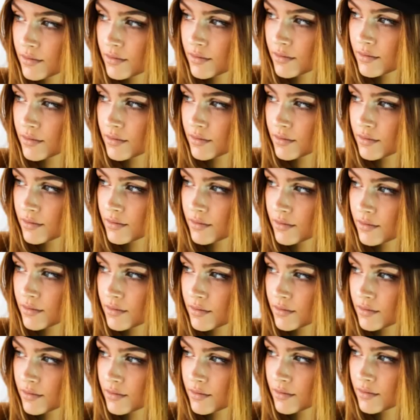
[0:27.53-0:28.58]
So as you can
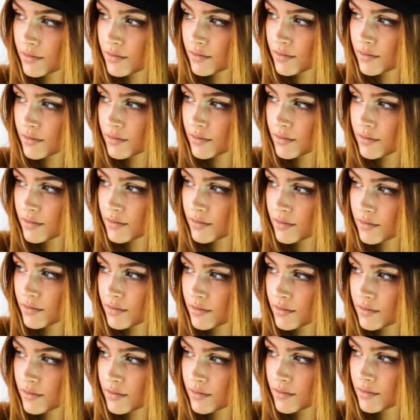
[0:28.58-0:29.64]
see in this image, this
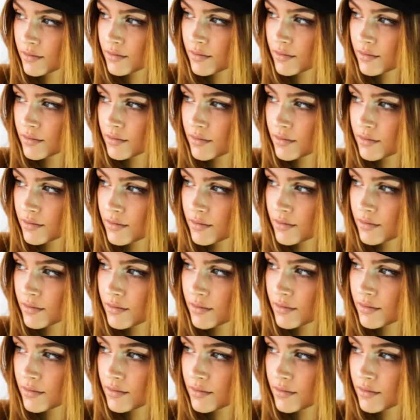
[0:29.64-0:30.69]
image has an ugly
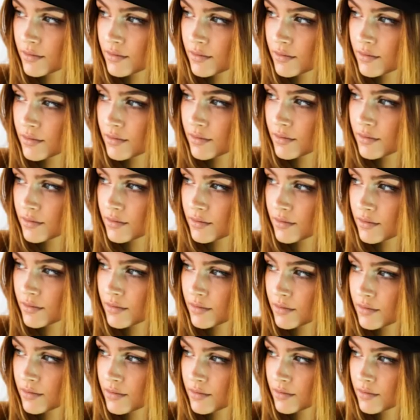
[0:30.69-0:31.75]
color cast,
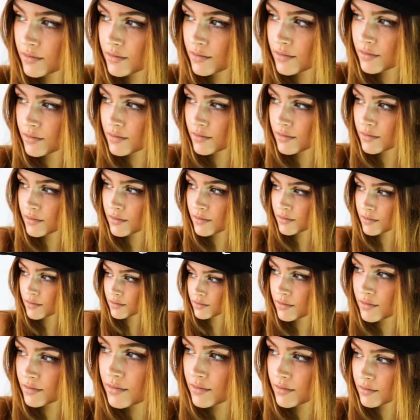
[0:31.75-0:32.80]
green color cast. So let's go
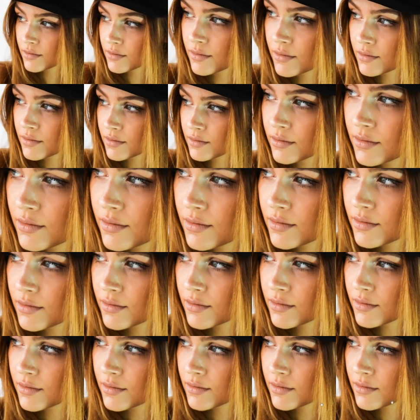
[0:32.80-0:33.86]
ahead and zoom in.
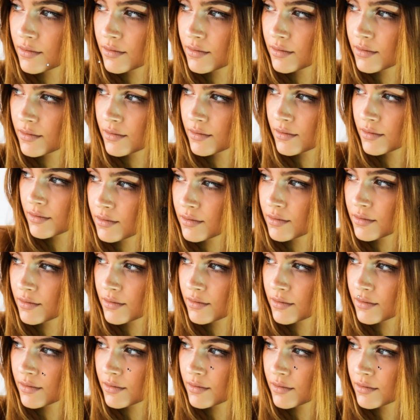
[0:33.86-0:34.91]
Have a look
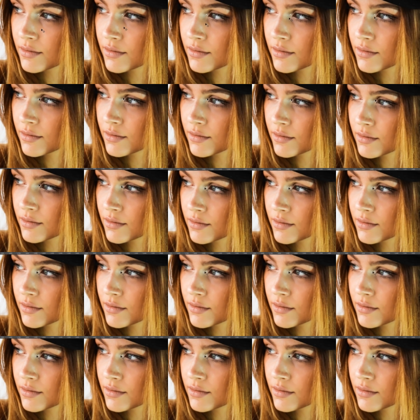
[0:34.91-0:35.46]
at her nose.